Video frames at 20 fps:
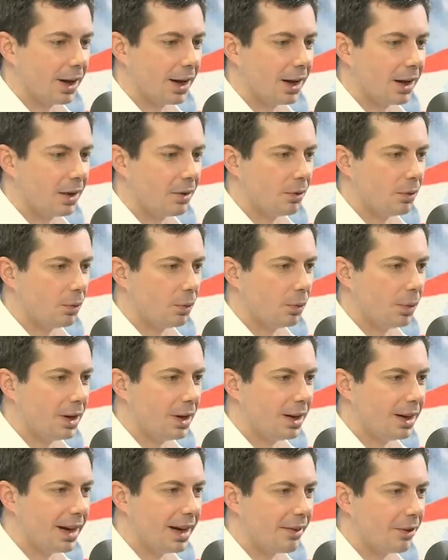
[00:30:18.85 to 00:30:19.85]
And we
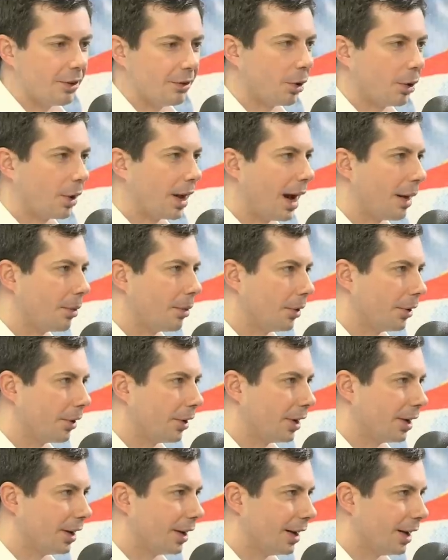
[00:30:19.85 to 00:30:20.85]
need to have the
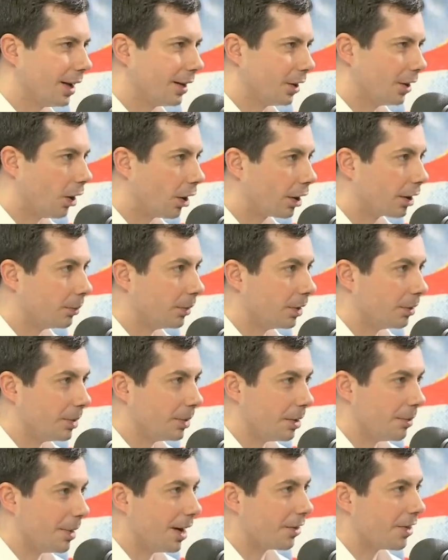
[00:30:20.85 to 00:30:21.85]
vocabulary and the argument
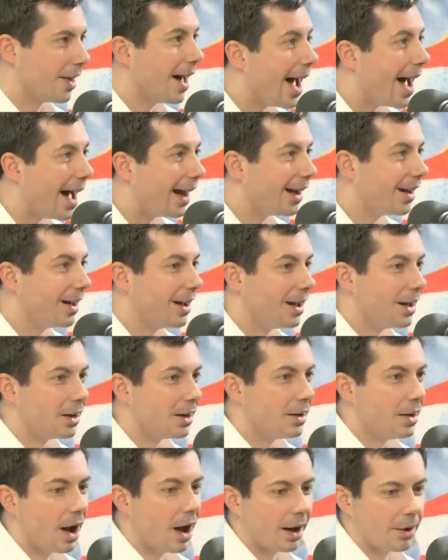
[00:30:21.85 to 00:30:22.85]
be about that,
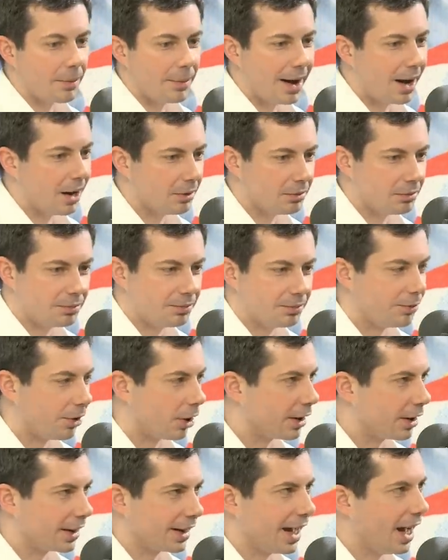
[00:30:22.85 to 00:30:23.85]
not about
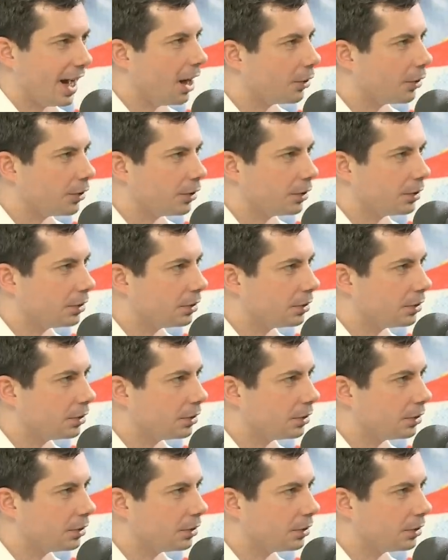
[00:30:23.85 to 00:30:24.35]
farting cows.